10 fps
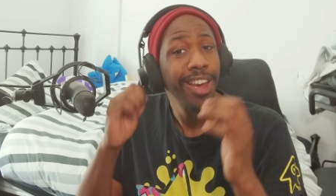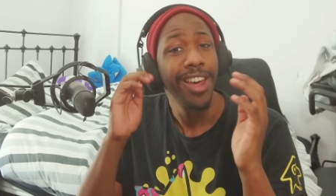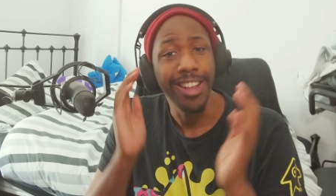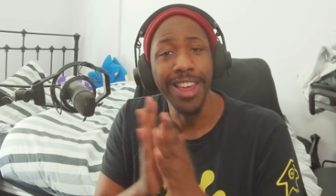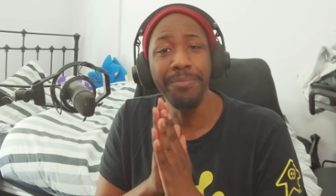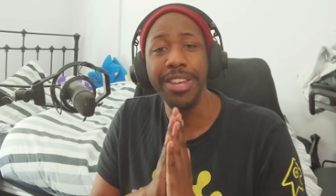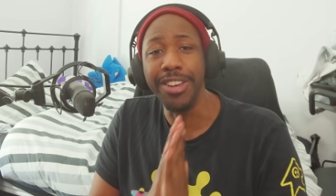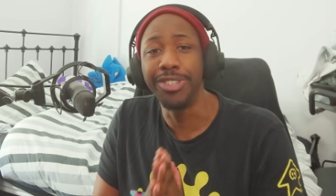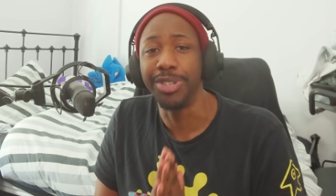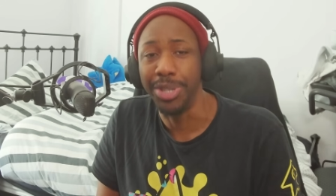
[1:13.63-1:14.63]
Let me
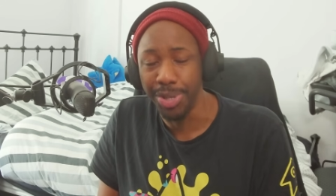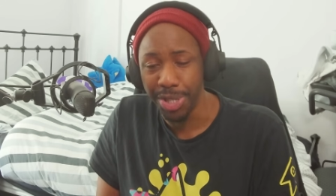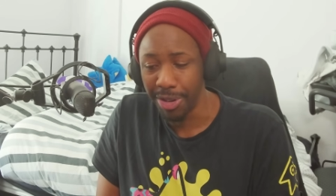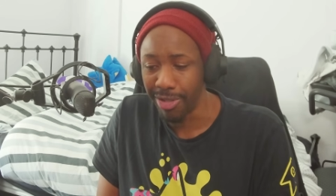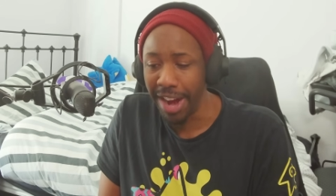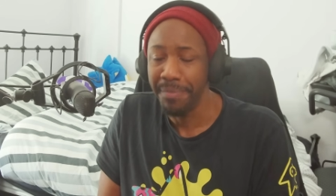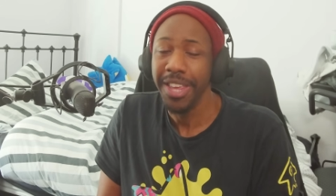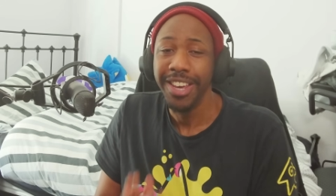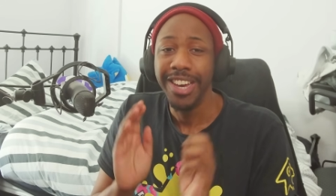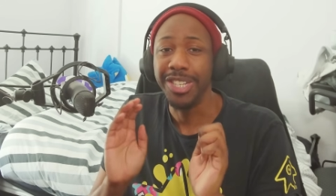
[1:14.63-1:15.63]
introduce you, right?
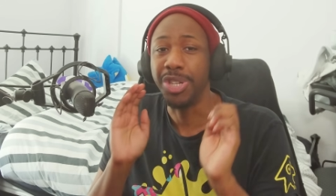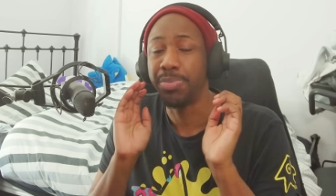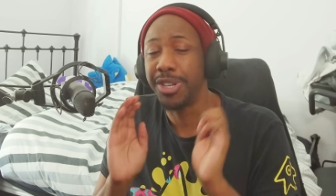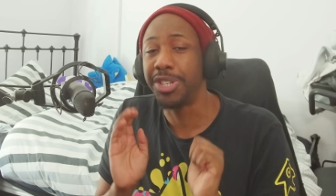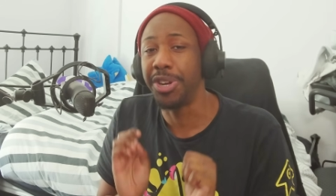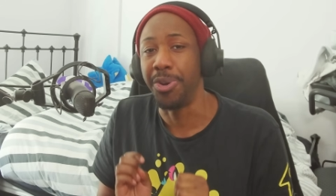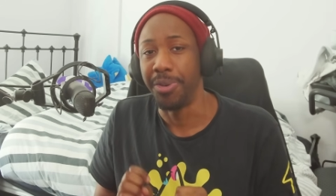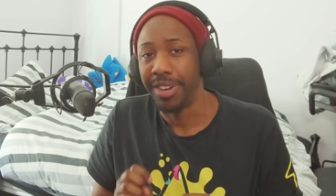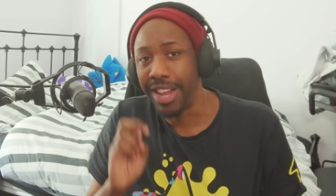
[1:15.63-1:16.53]
So Splatoon,